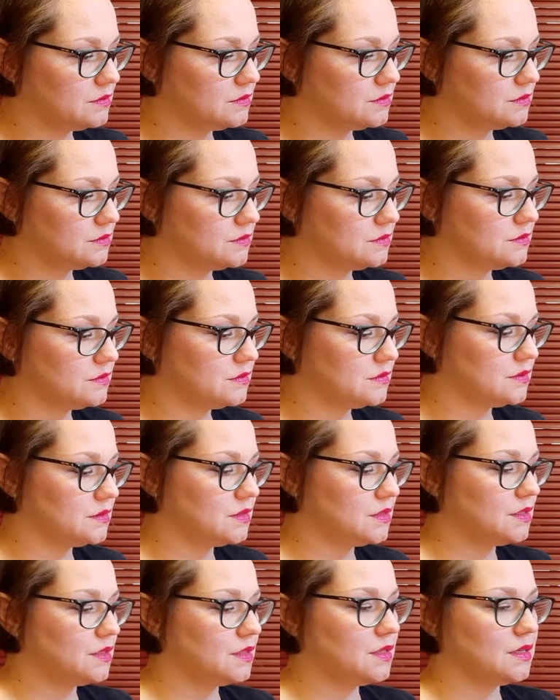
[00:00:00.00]

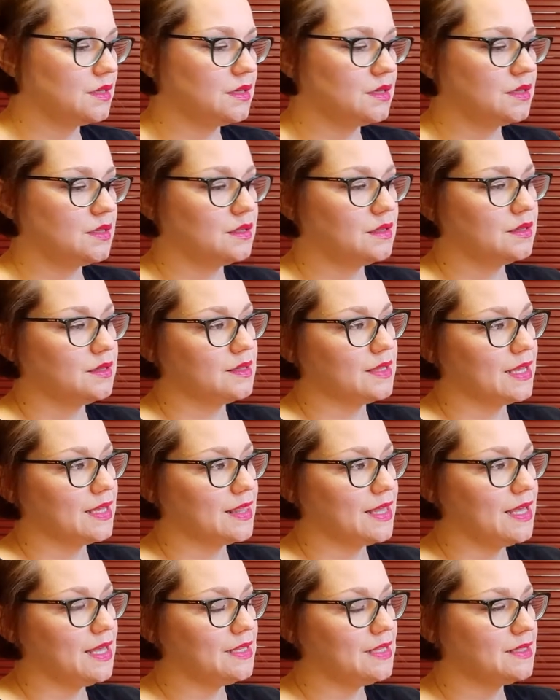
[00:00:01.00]
Like
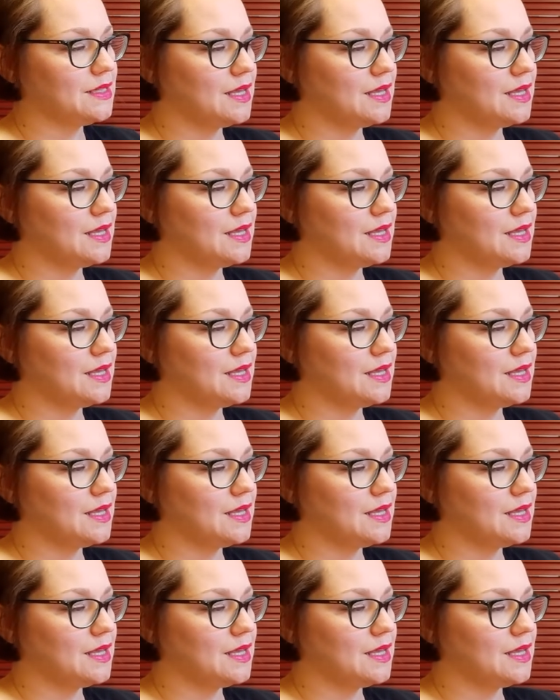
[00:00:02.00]
that.